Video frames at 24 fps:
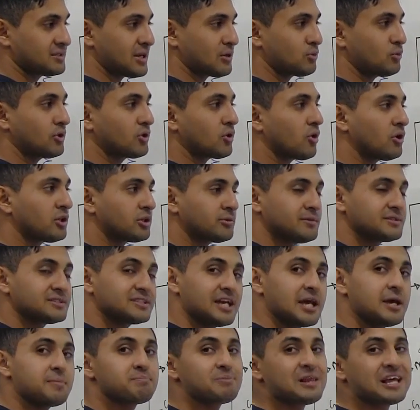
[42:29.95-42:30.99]
Then we call them as
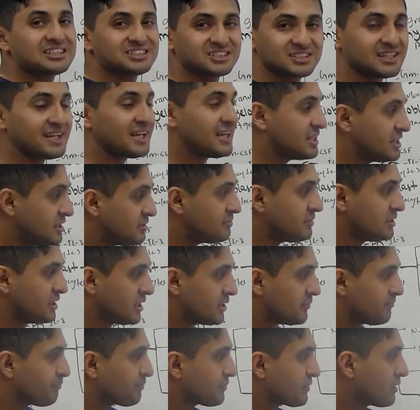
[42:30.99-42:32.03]
aplastic
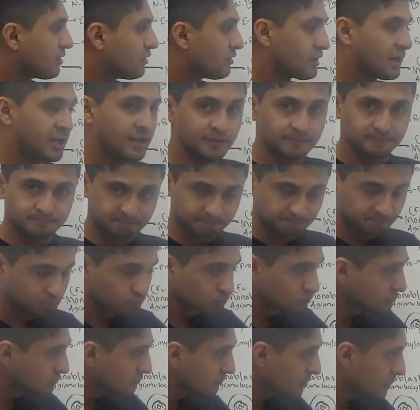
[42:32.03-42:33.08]
anemia, okay?
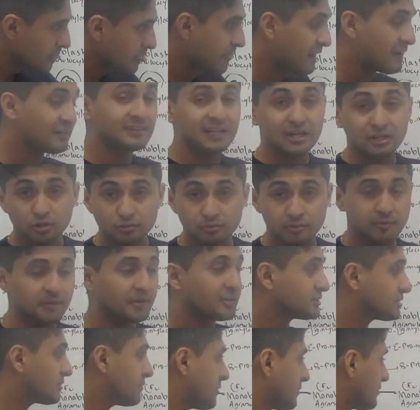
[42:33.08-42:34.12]
And that could be because of